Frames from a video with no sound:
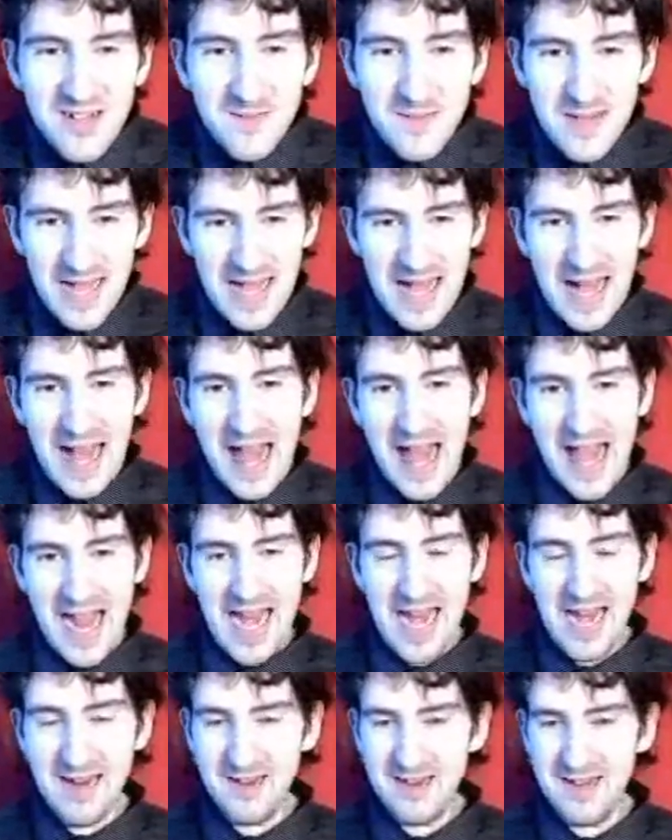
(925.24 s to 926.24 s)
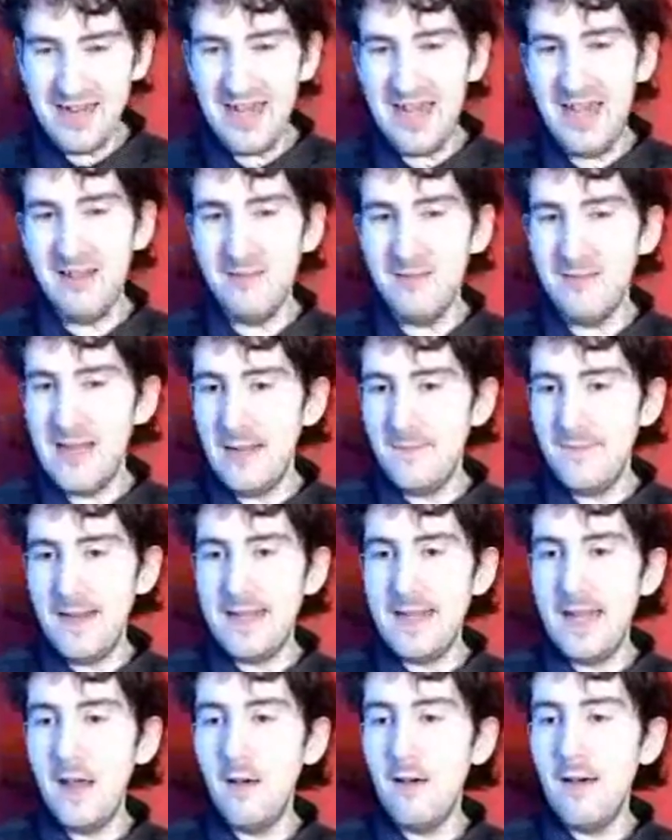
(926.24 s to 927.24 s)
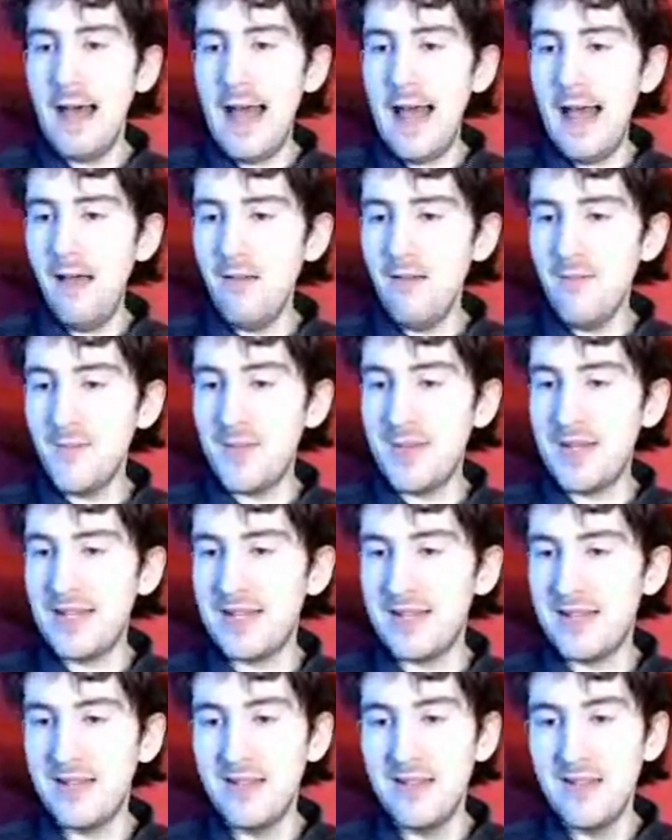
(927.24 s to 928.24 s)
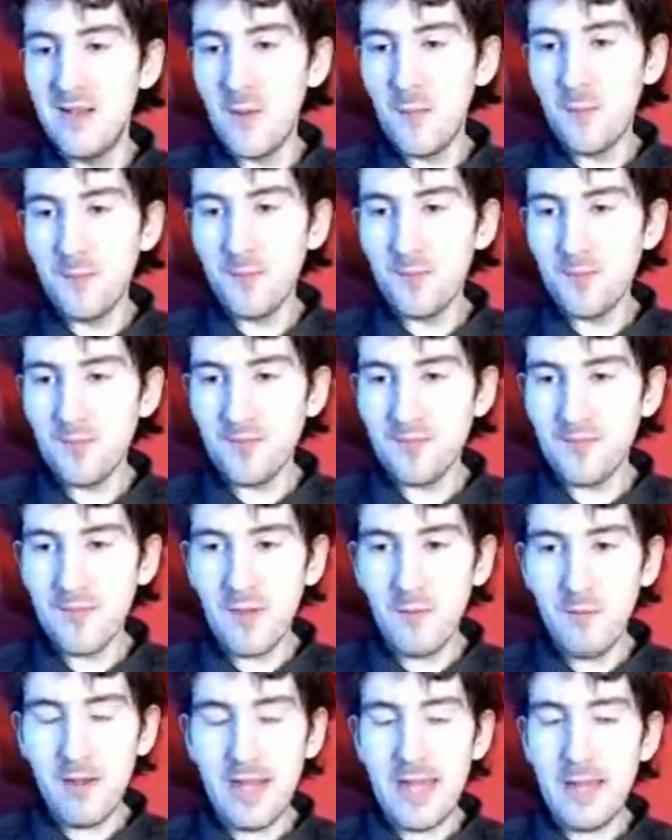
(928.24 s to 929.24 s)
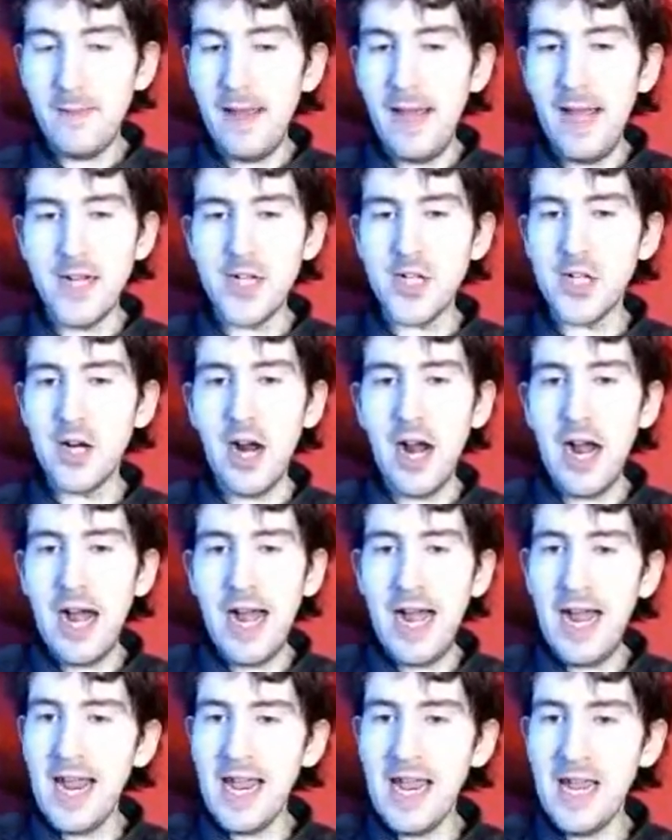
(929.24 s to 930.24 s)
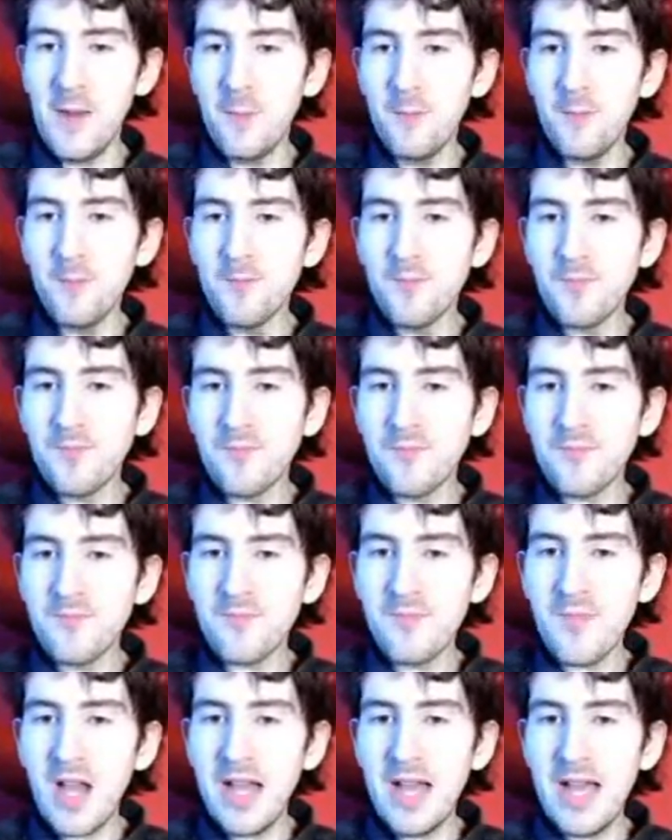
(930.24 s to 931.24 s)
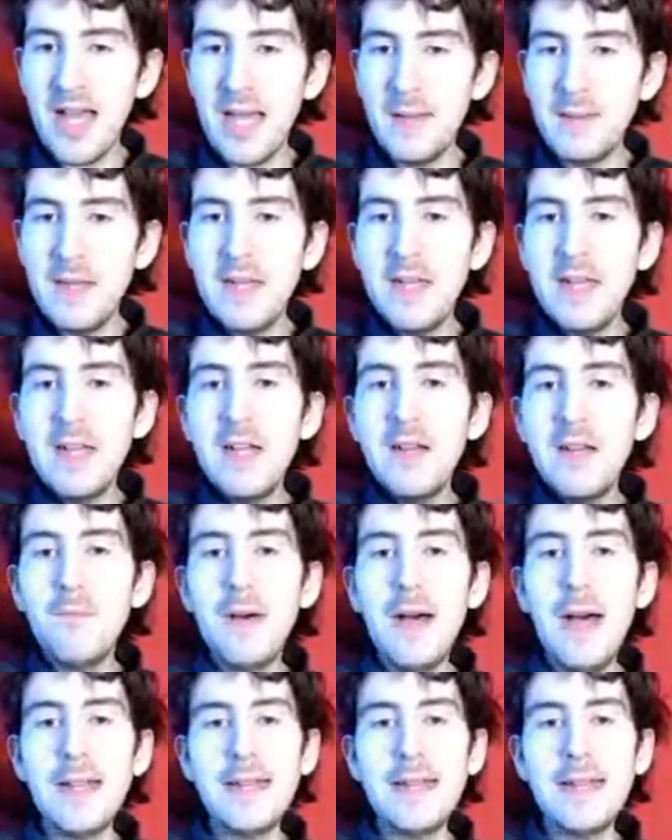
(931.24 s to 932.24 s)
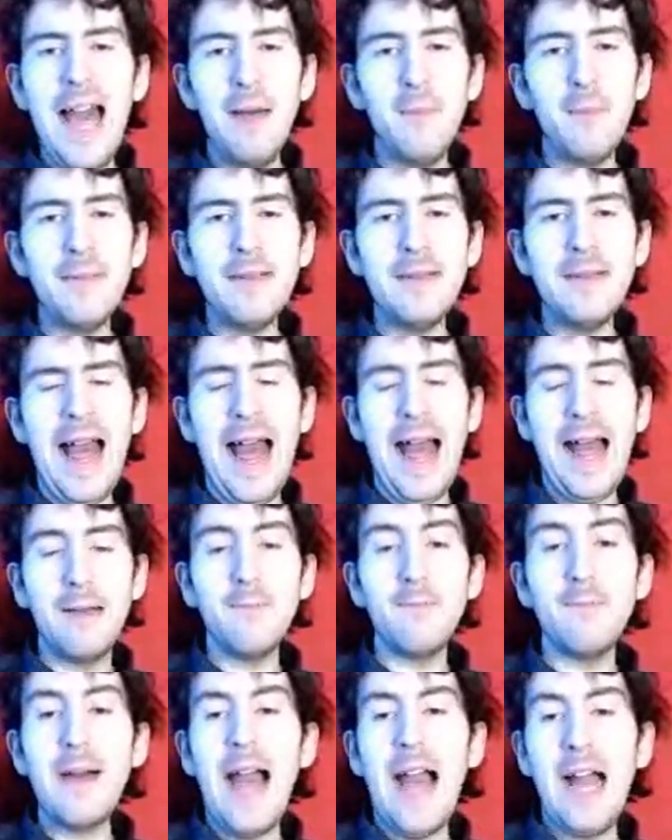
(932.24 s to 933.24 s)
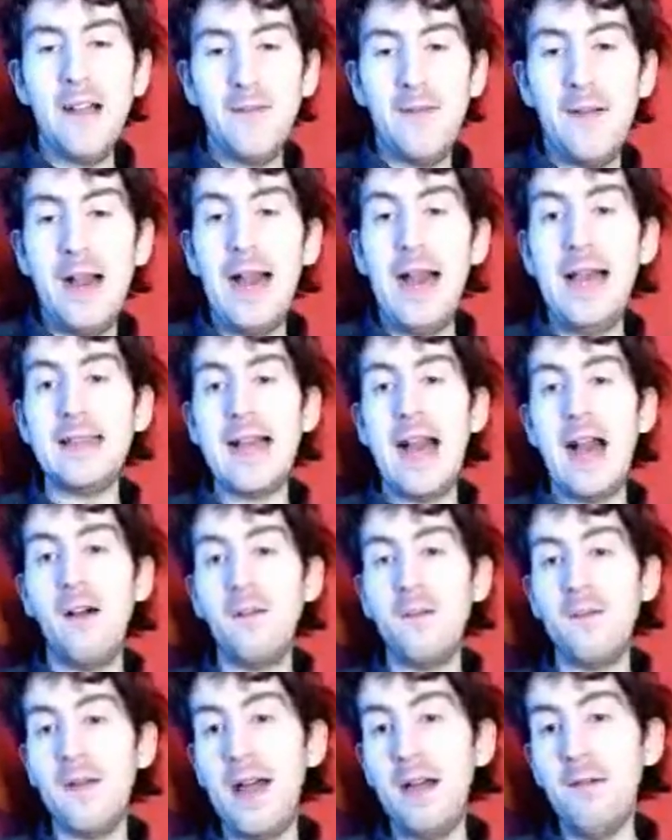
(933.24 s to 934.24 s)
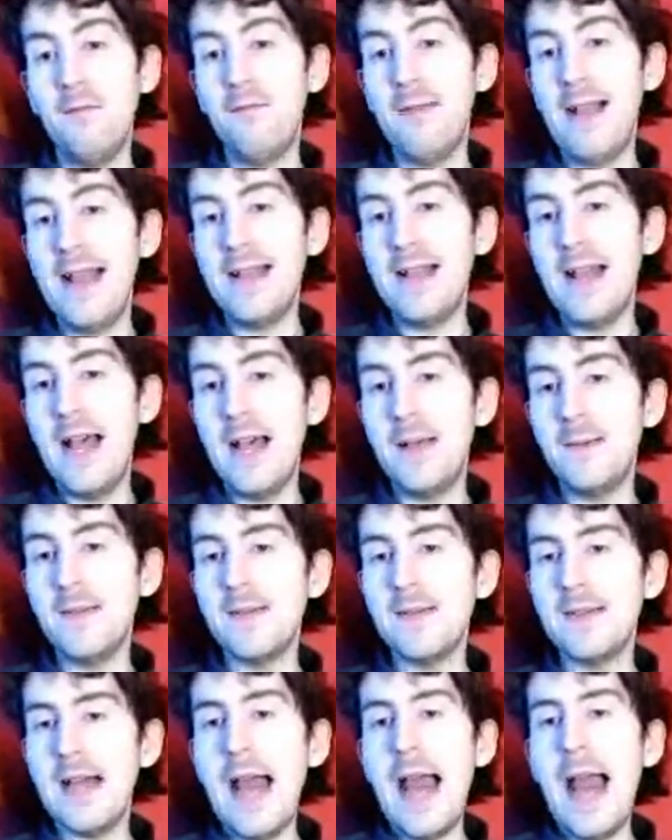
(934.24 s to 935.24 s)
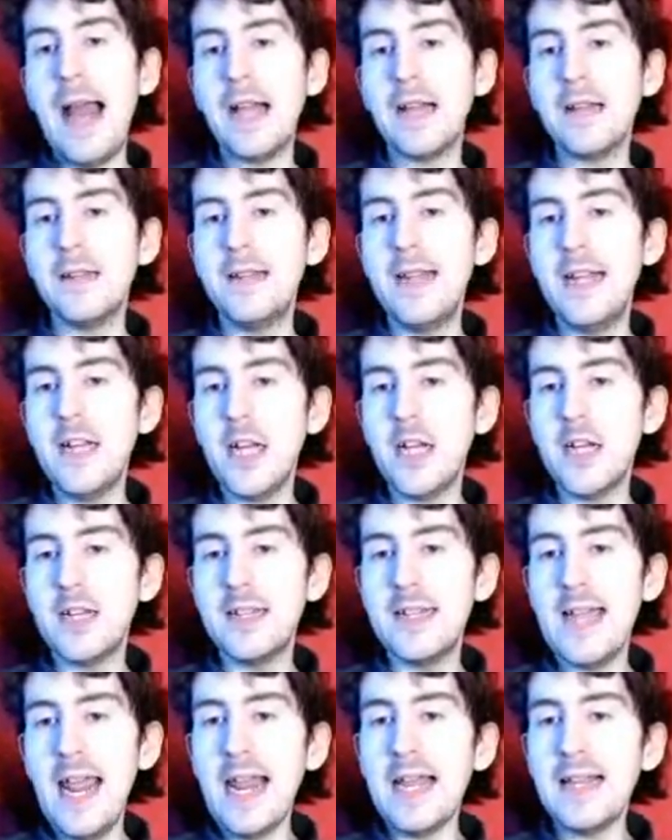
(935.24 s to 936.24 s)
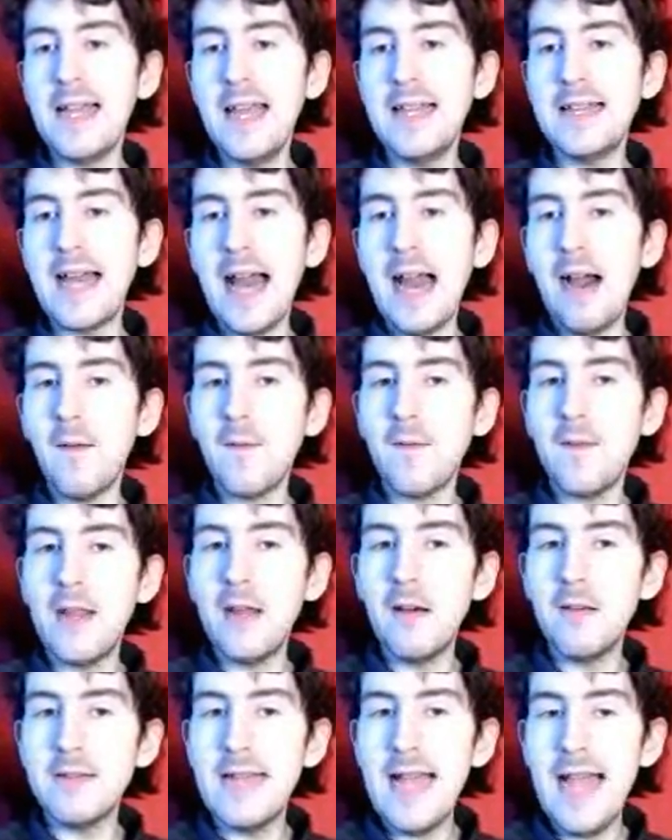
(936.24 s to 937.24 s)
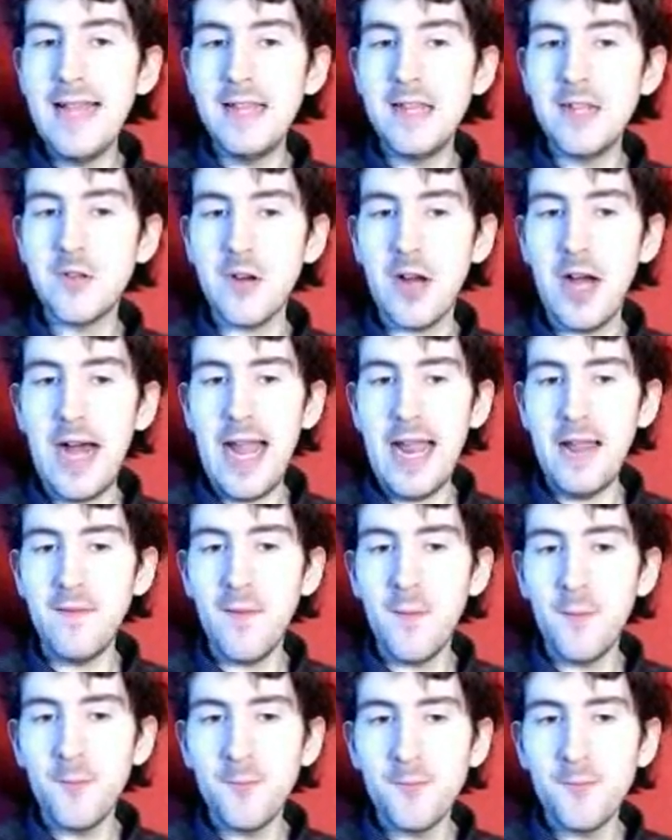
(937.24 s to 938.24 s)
But hey, you know, every little helps. We could give it a try. But that plan backfires, Alpha, when Zack literally just takes his out for a little test drive.